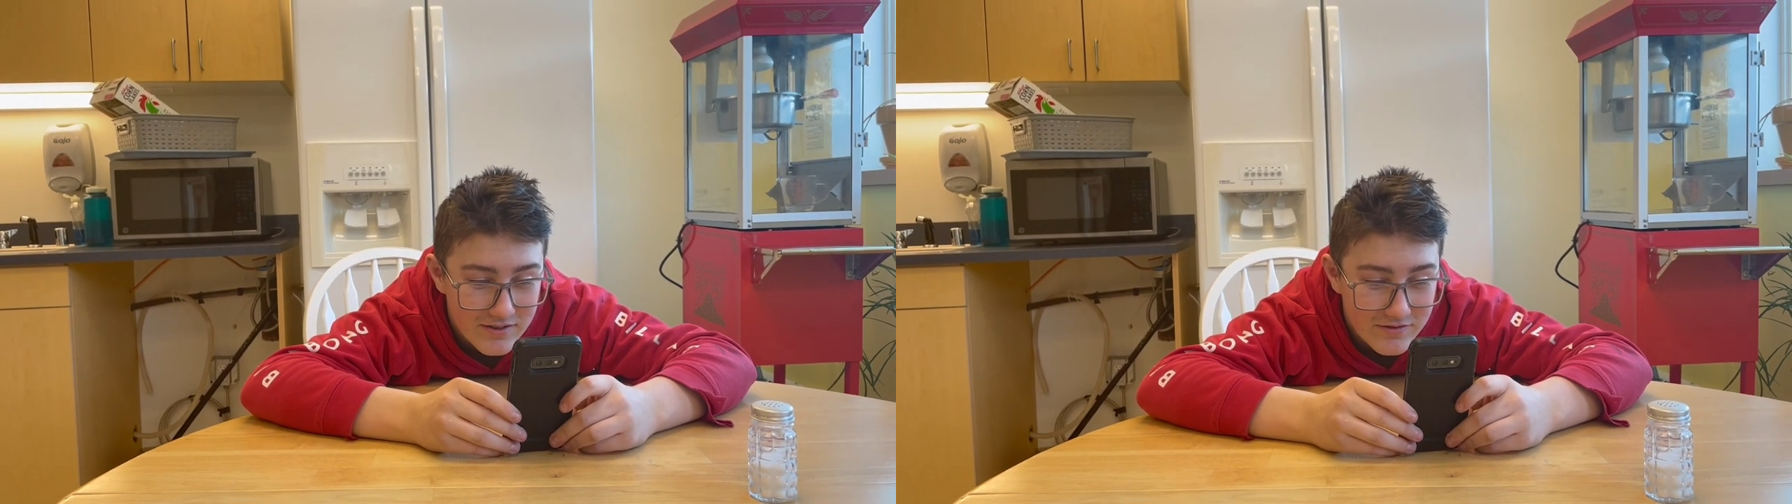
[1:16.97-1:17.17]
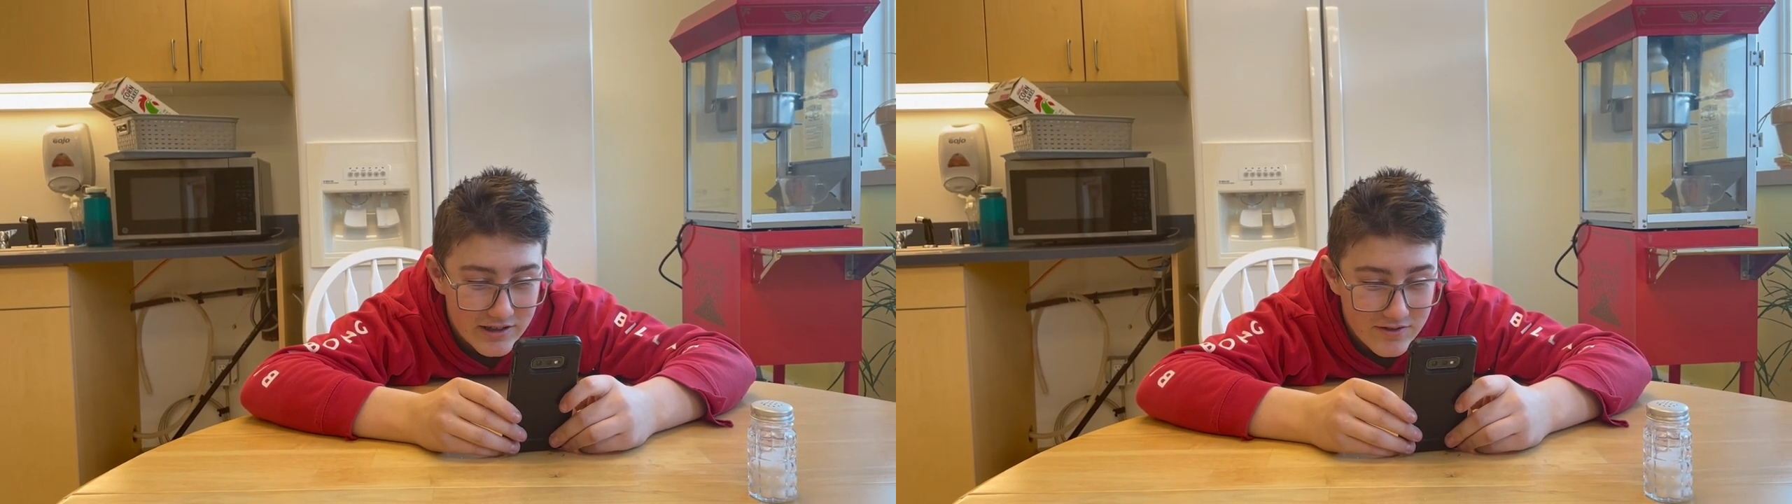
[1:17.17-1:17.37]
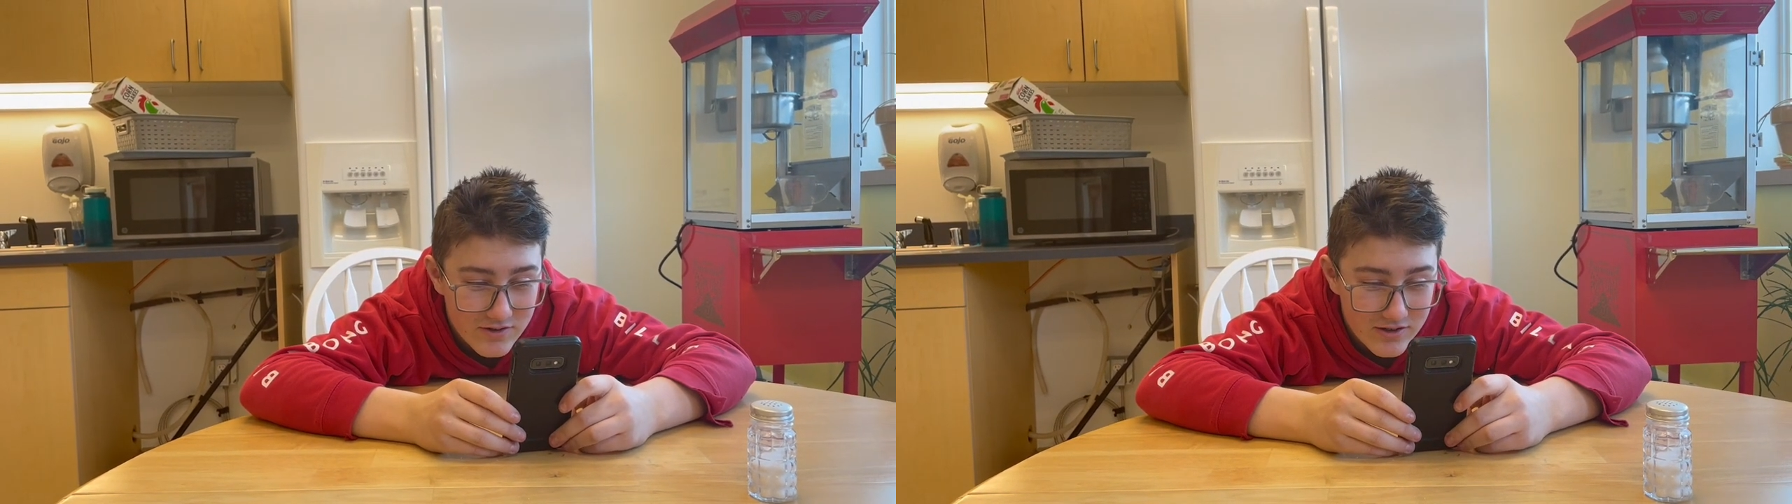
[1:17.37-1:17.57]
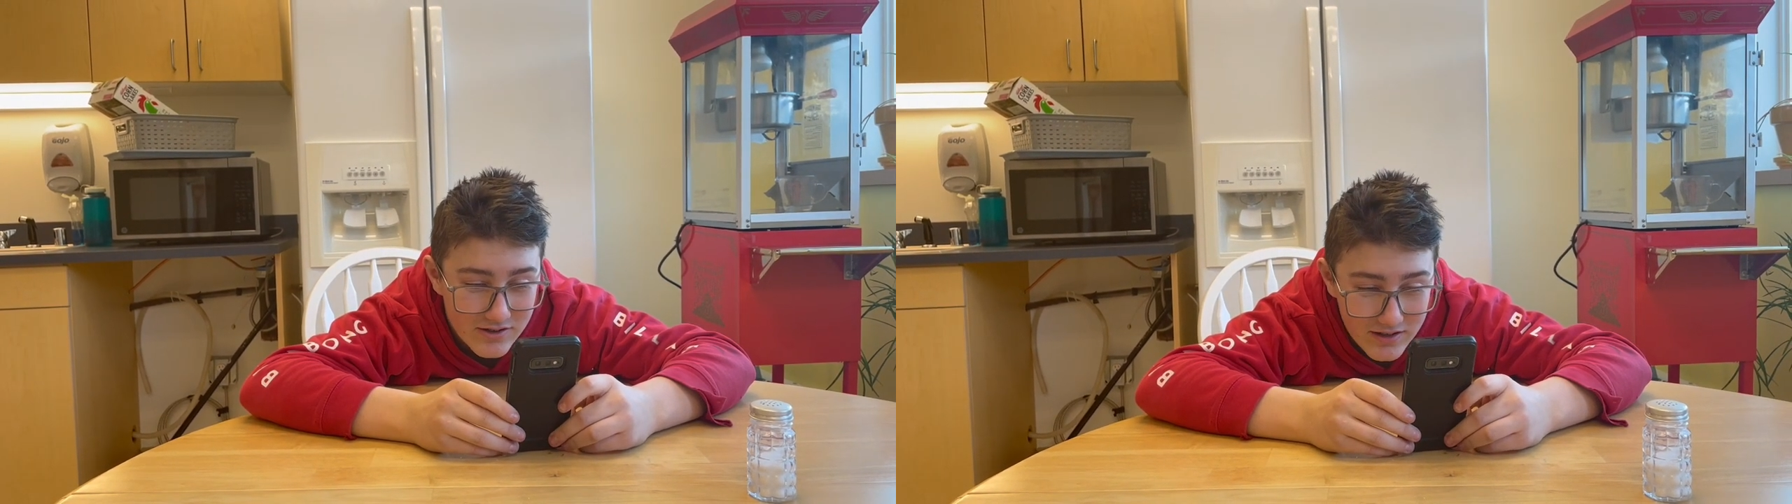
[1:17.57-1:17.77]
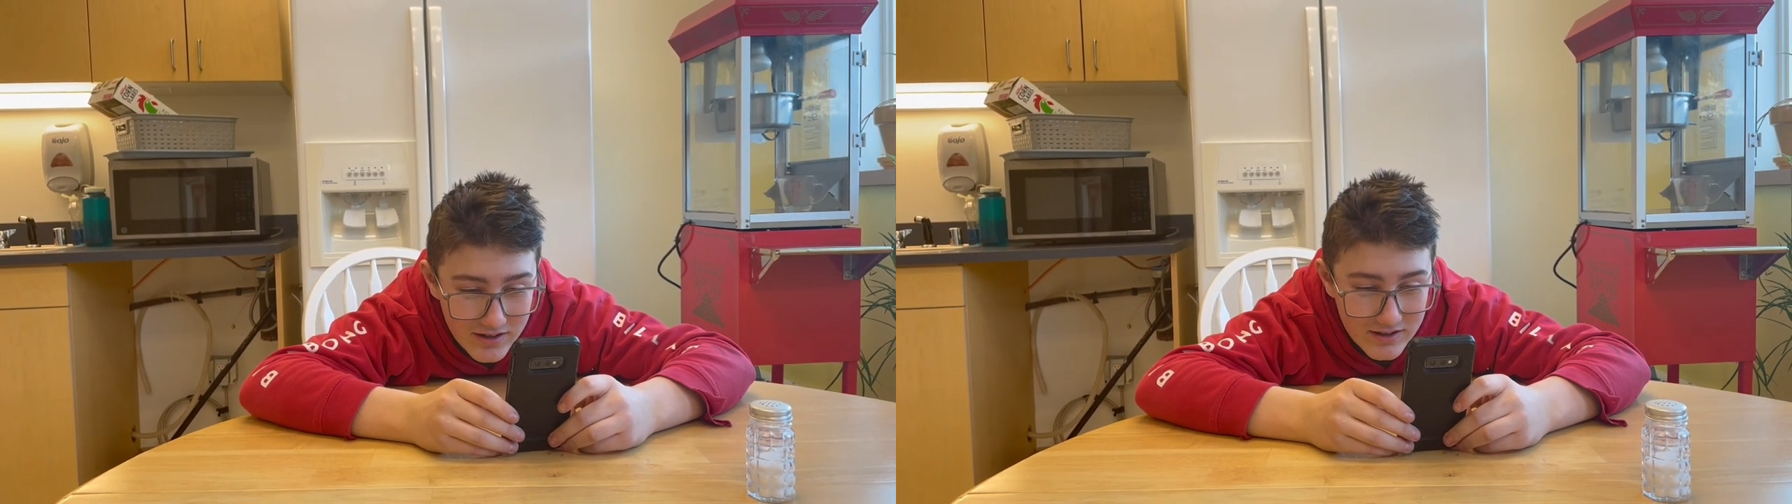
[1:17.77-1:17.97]
fever,
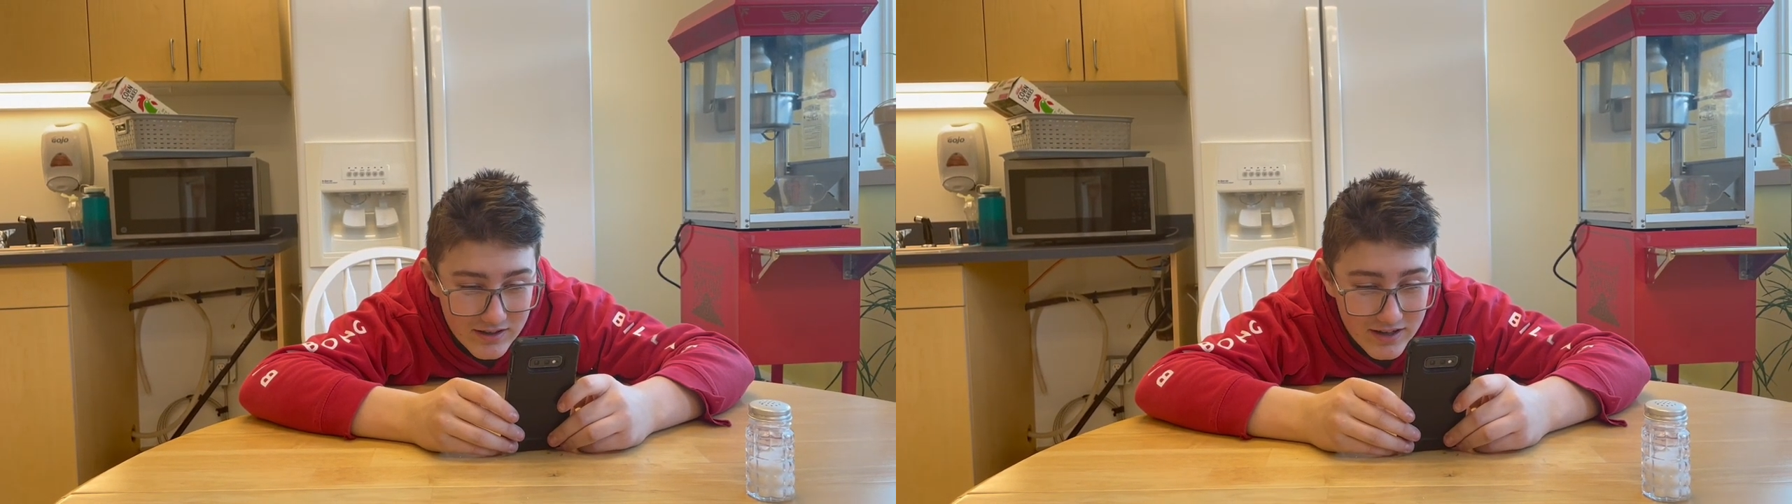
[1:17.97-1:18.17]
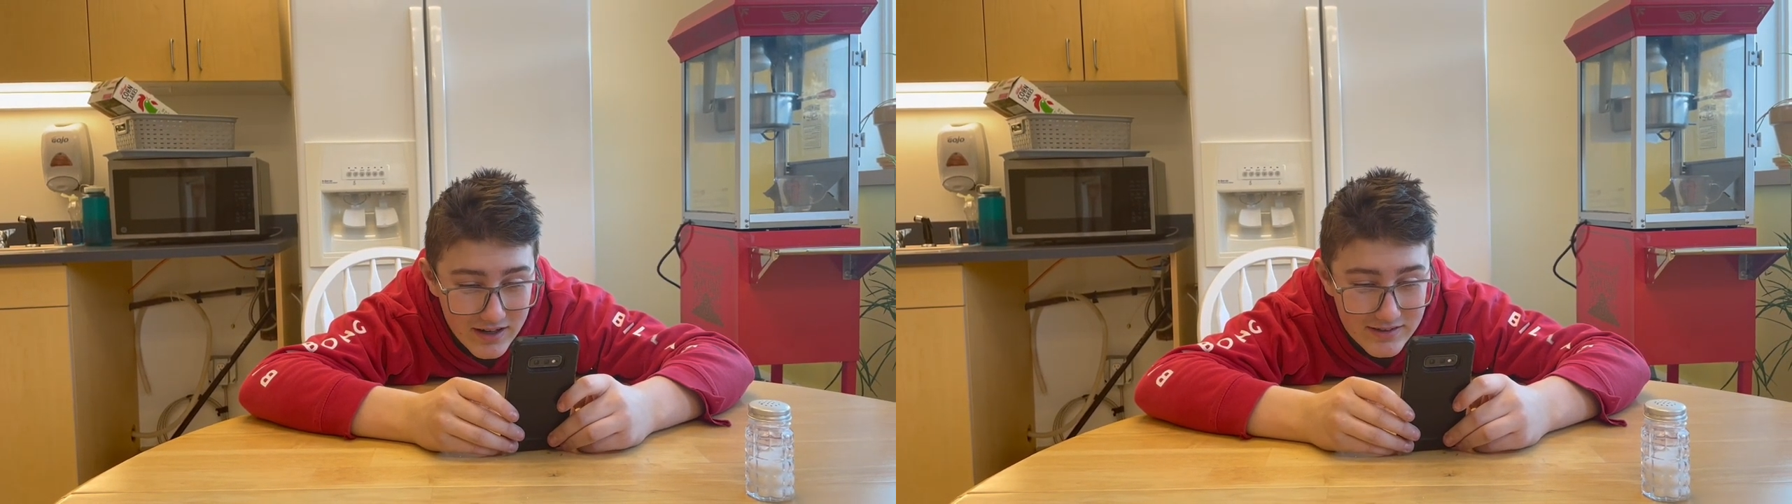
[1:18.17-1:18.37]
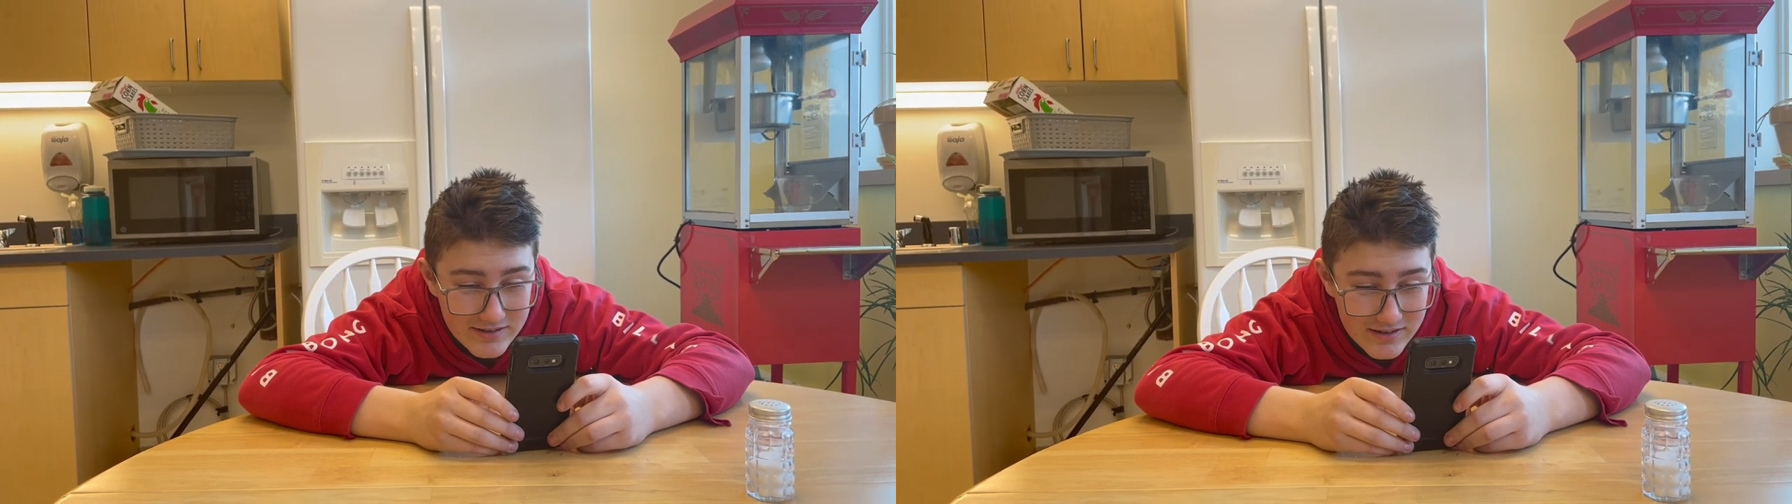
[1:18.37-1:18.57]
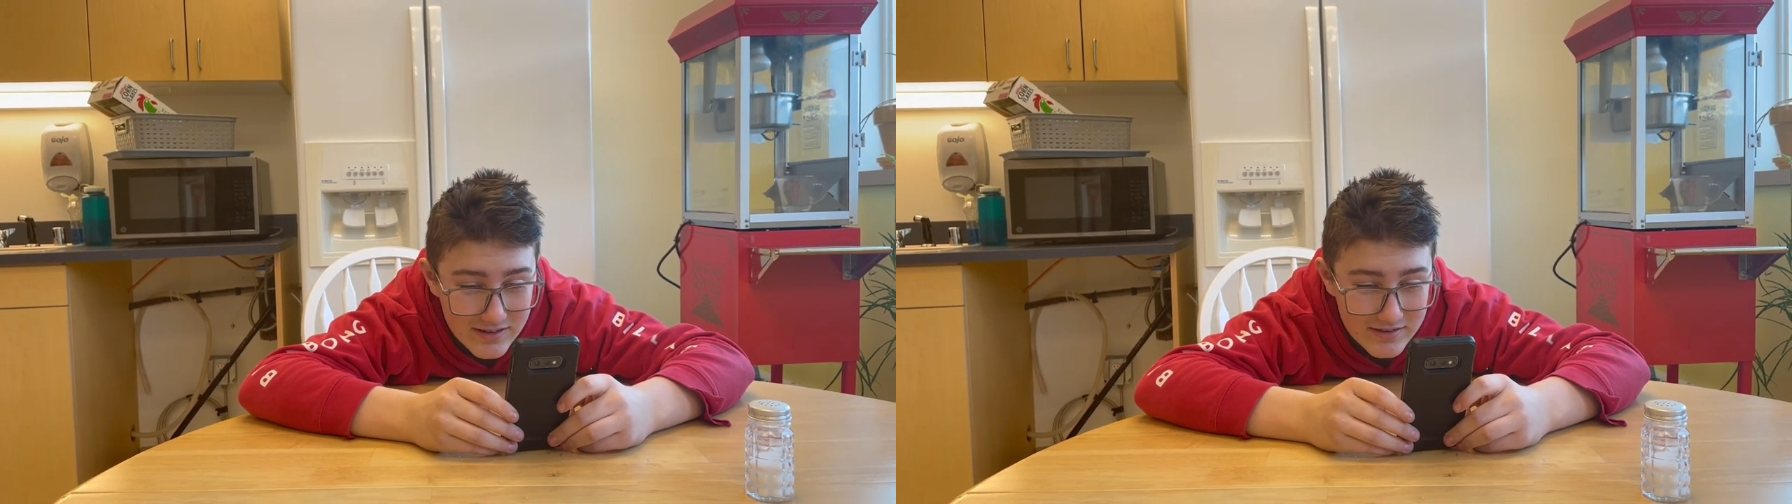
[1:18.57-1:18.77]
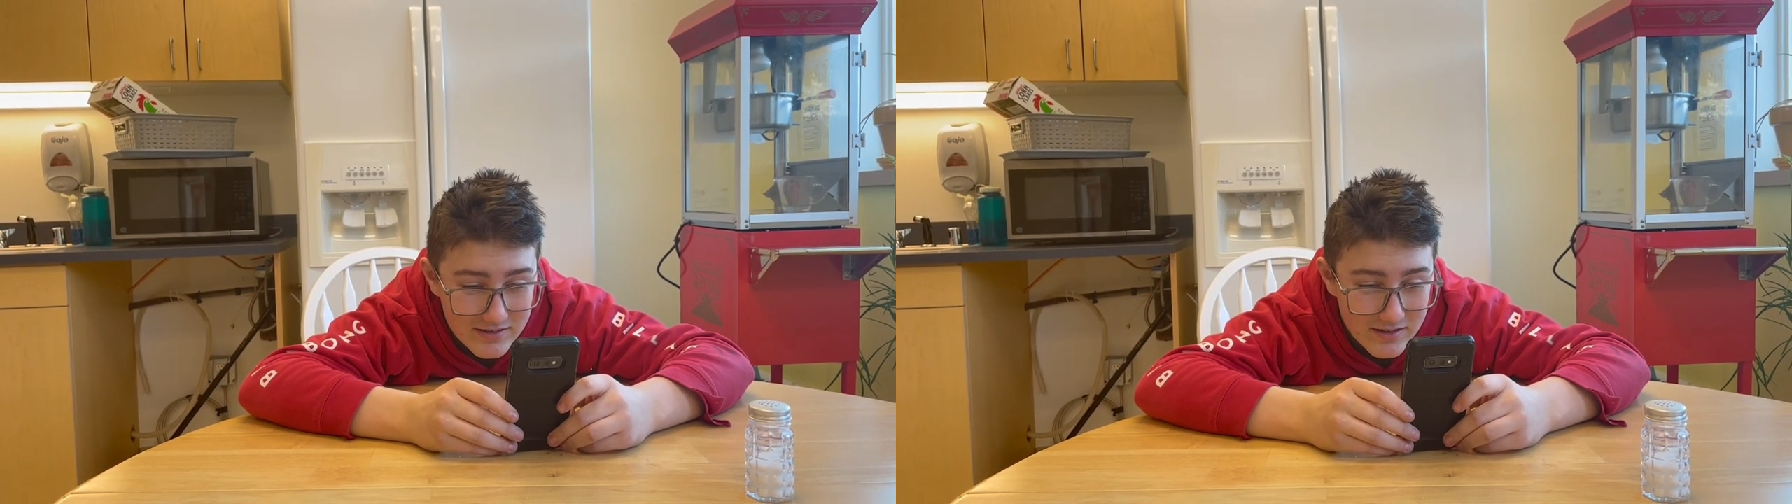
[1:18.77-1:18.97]
what I had to miss.